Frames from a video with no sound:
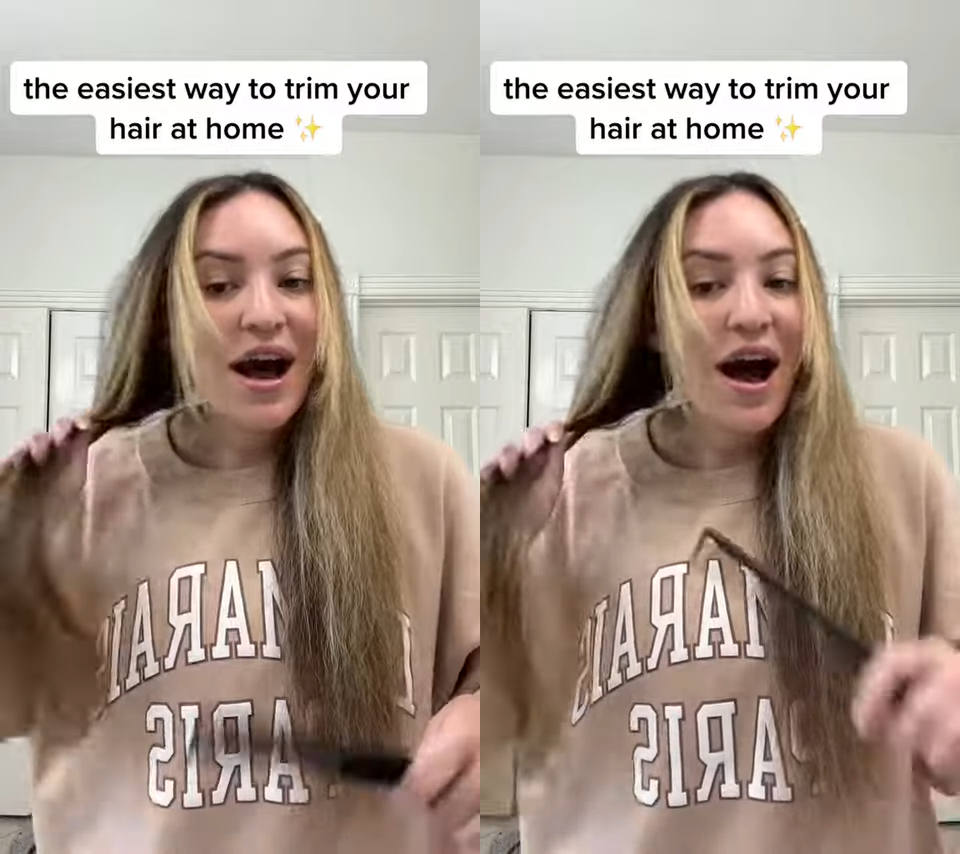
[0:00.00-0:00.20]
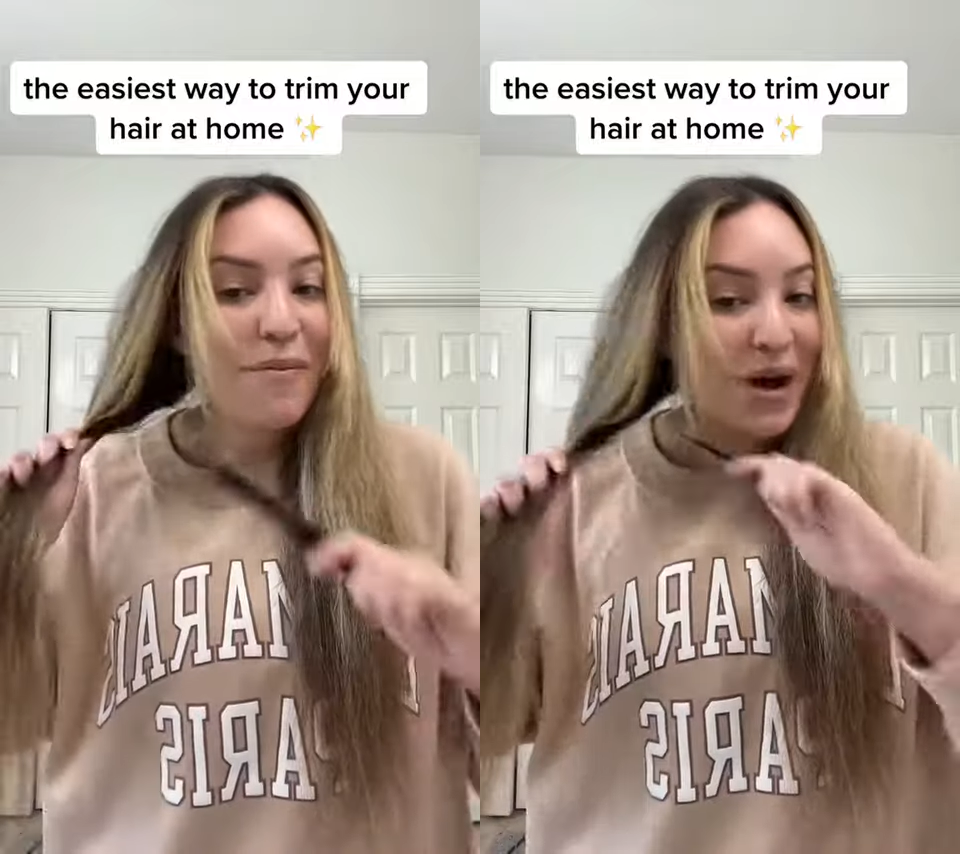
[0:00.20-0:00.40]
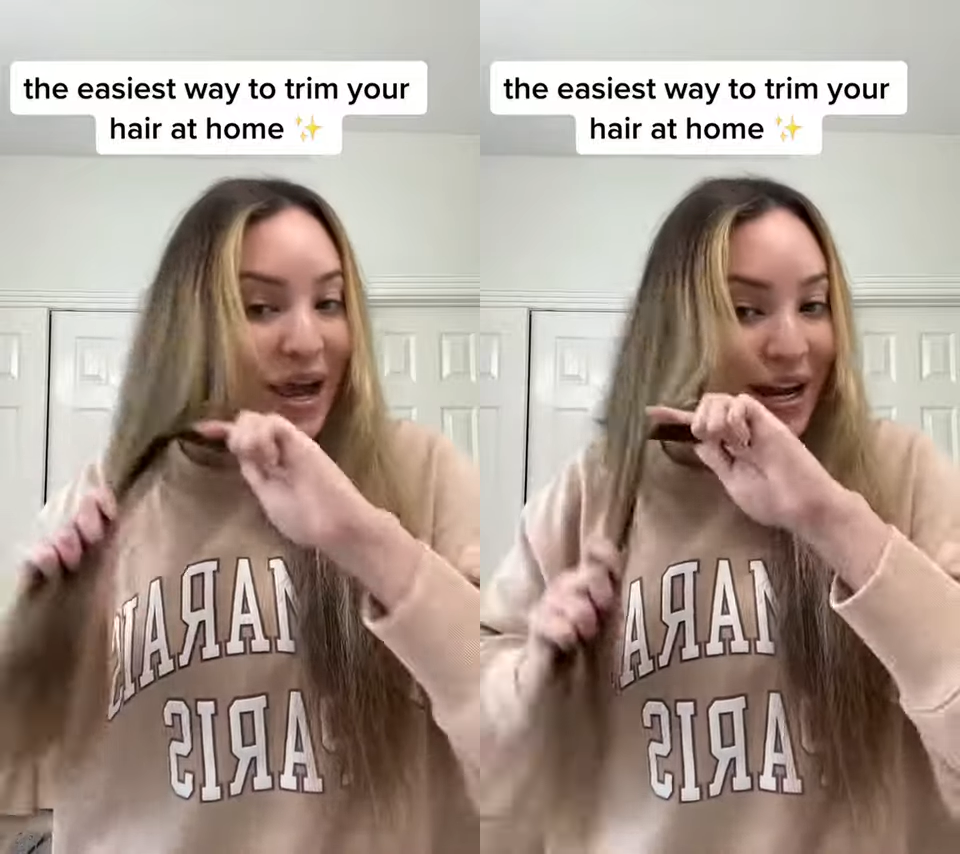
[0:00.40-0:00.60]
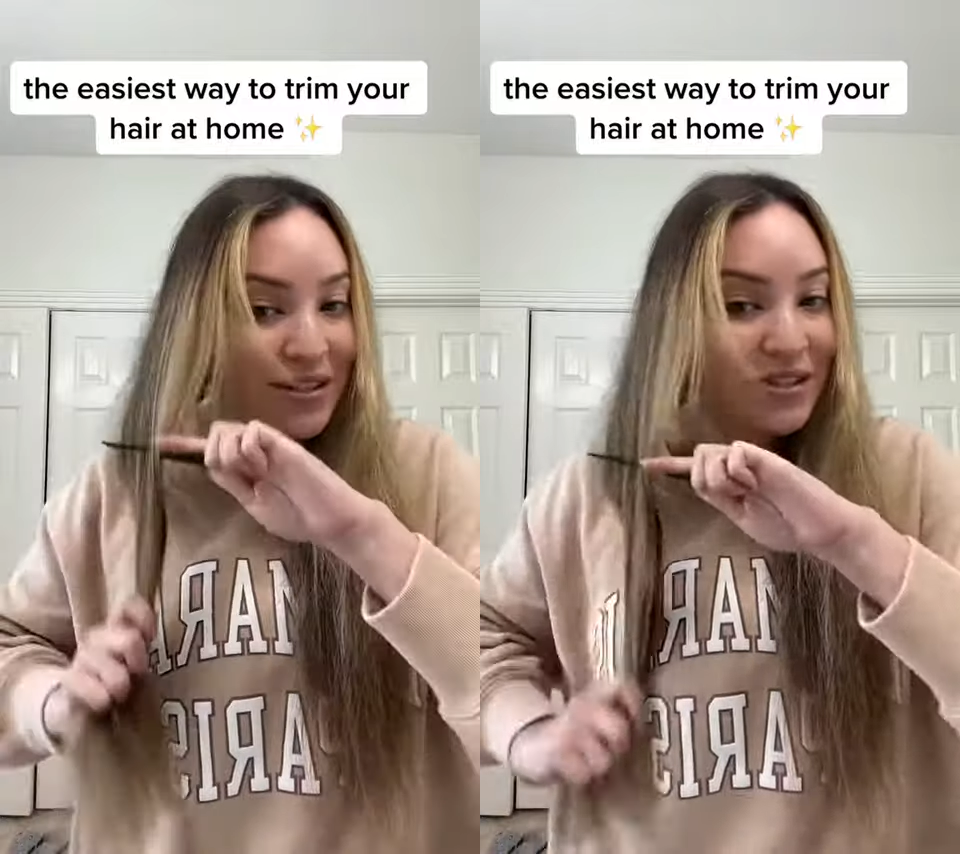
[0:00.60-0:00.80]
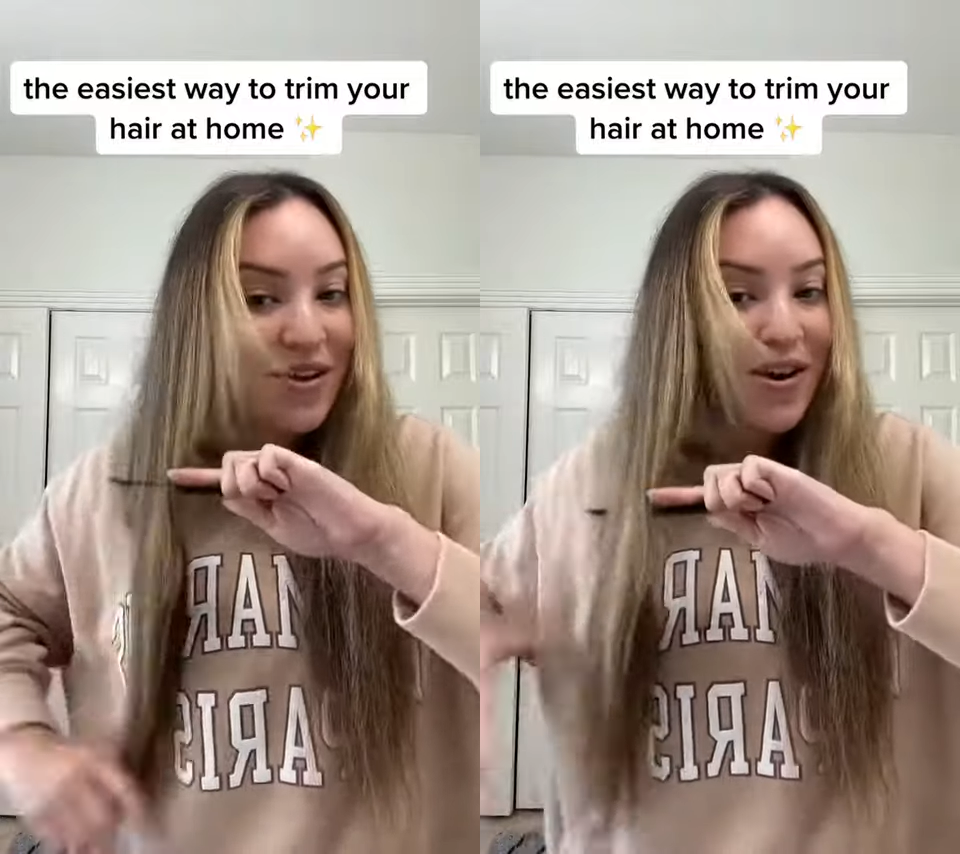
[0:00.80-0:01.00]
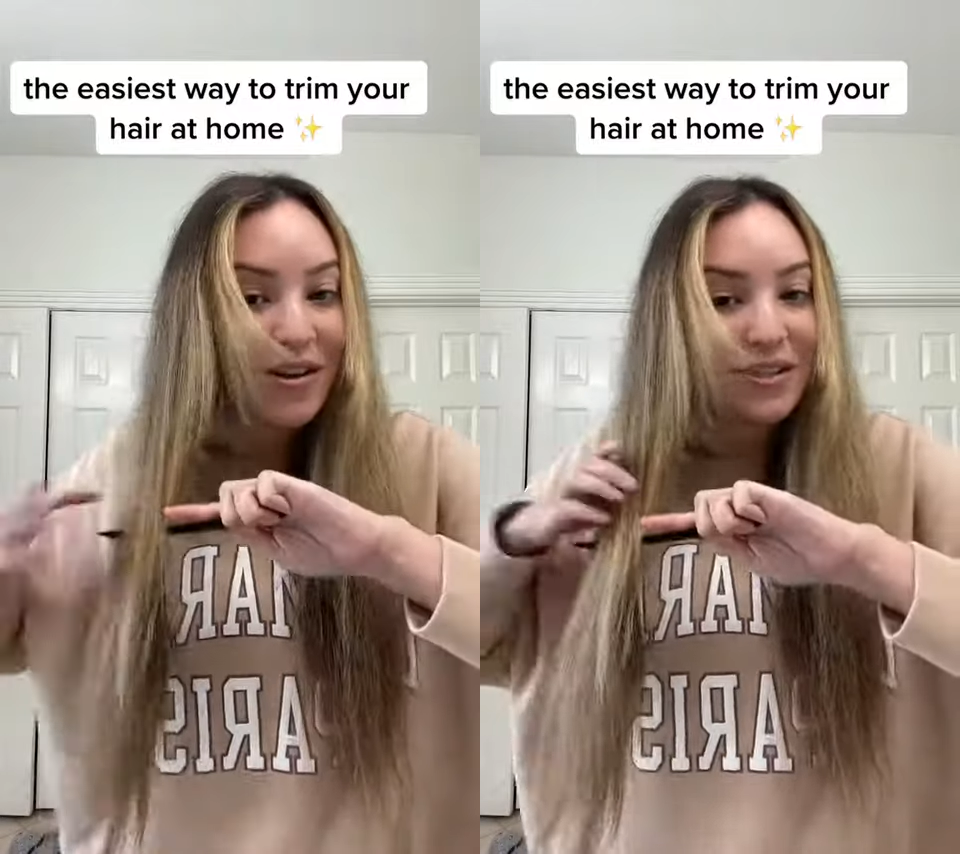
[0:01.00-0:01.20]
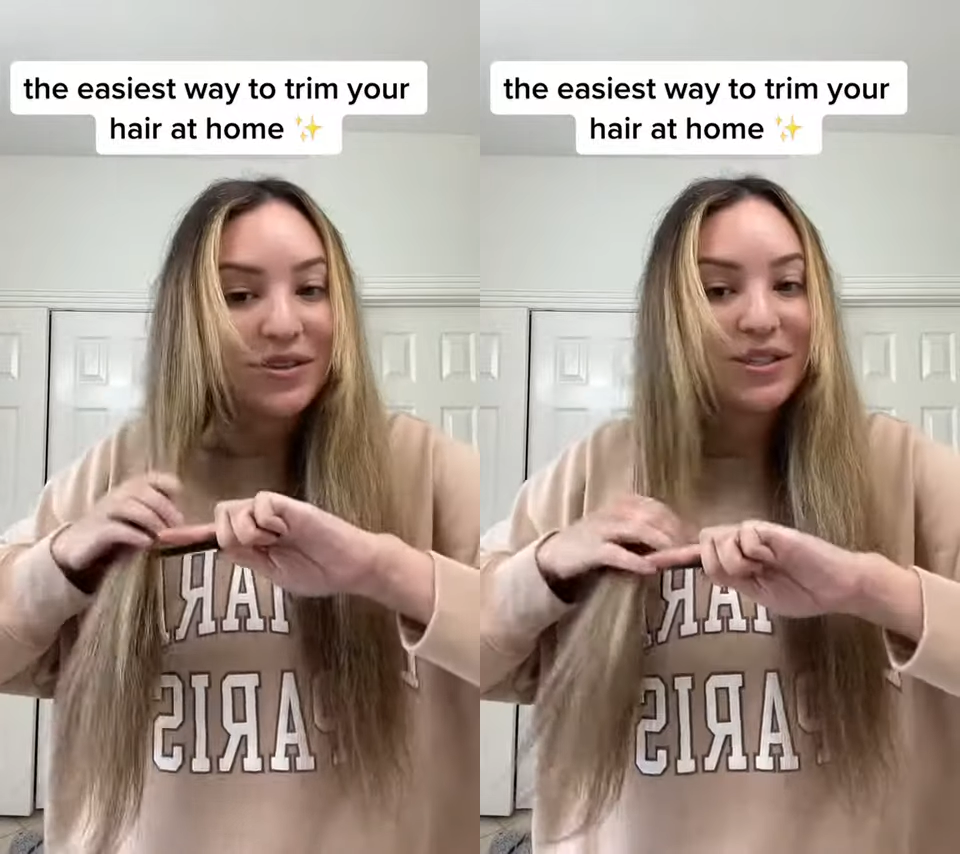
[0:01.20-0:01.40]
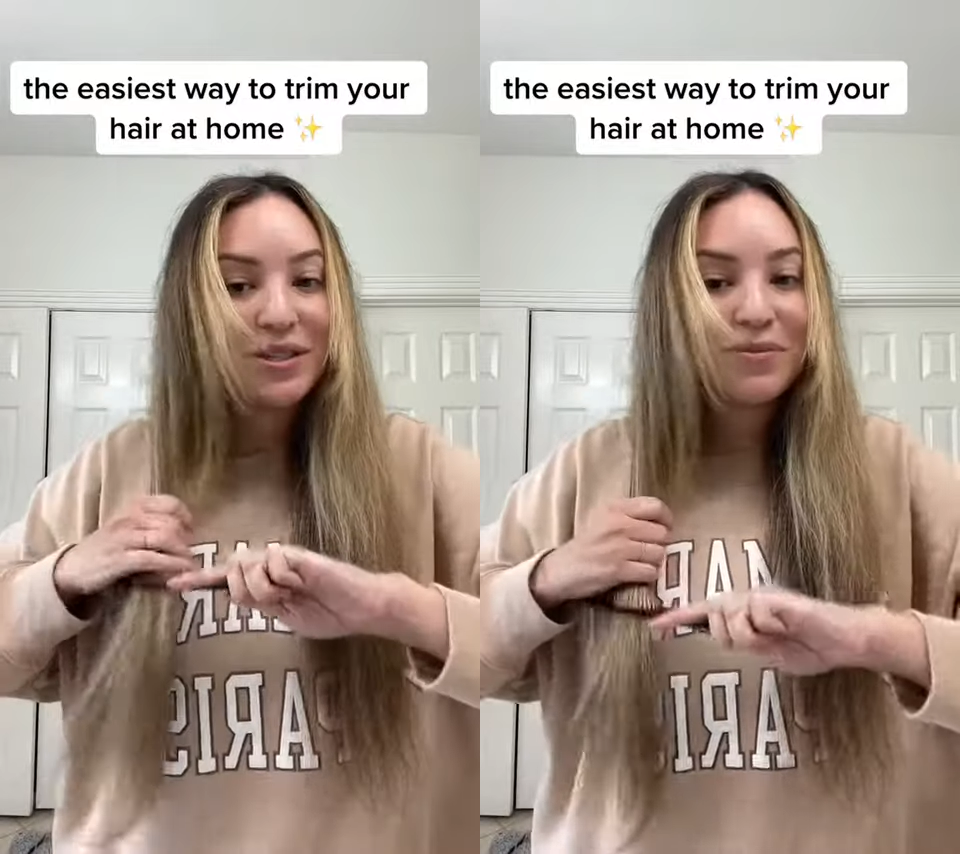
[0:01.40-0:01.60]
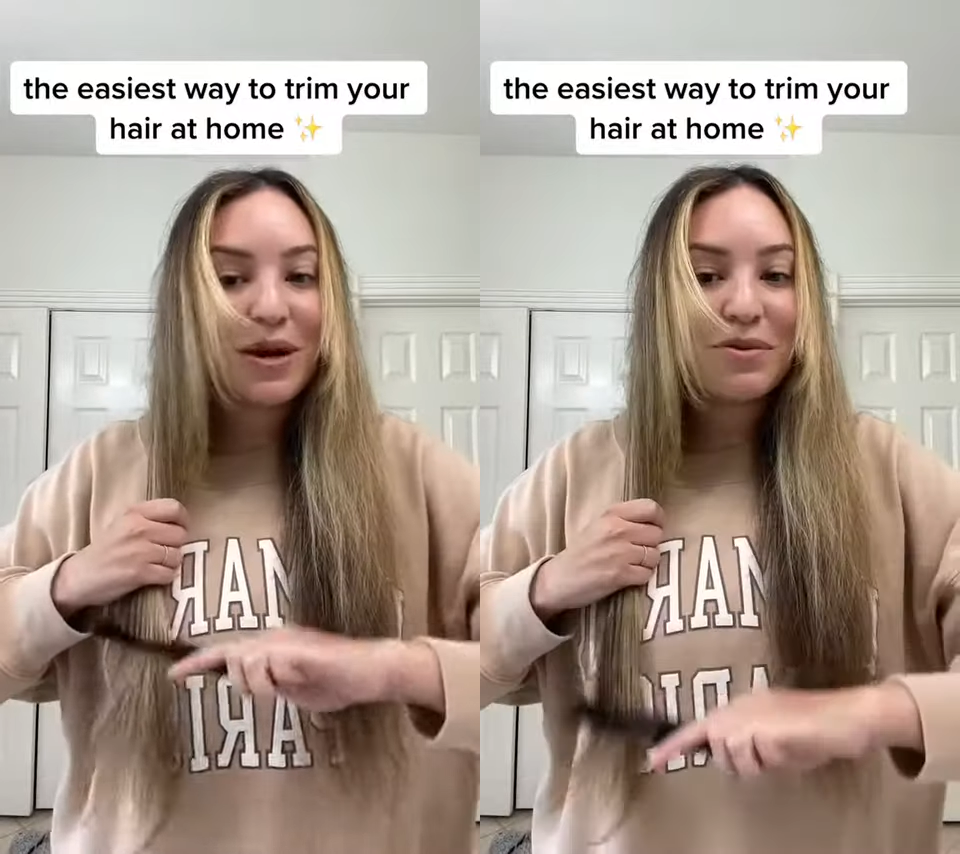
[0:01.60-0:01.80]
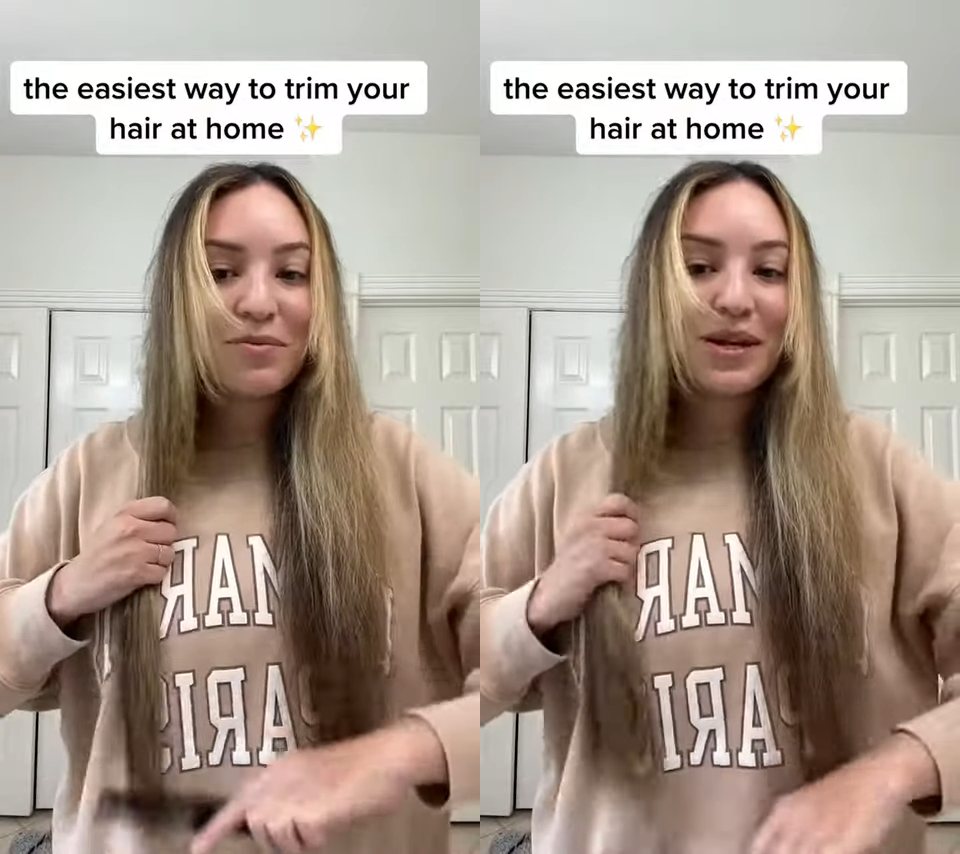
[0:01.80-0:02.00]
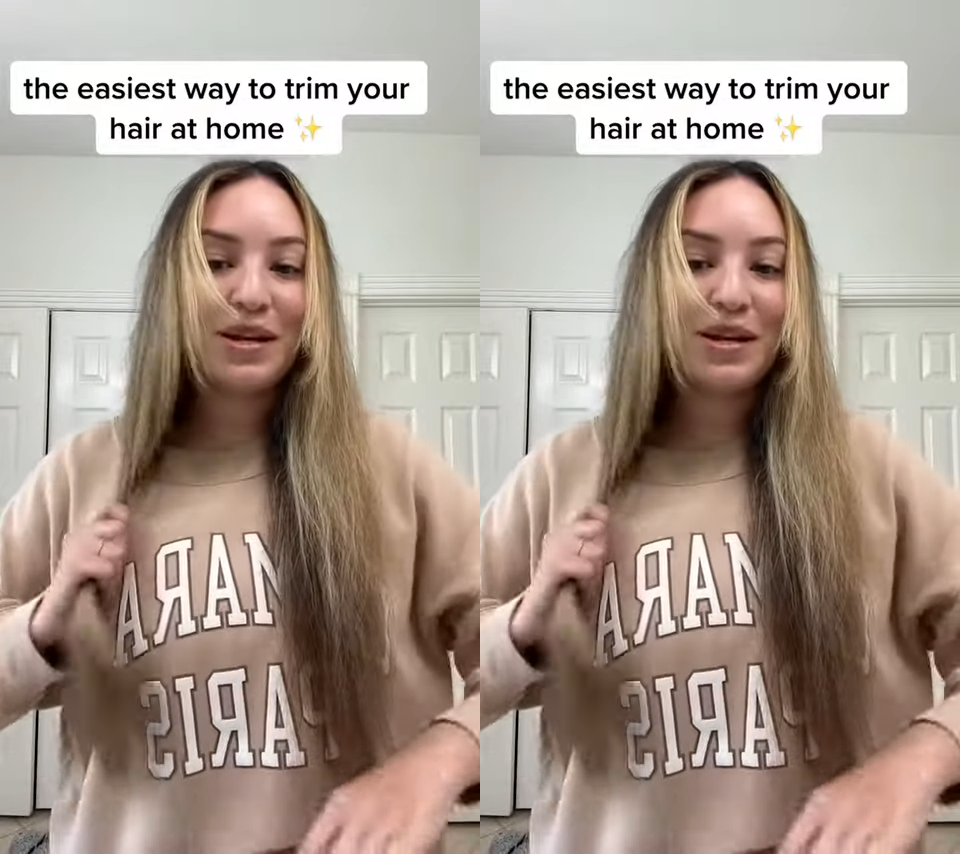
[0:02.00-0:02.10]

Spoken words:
My hair is long, so this is probably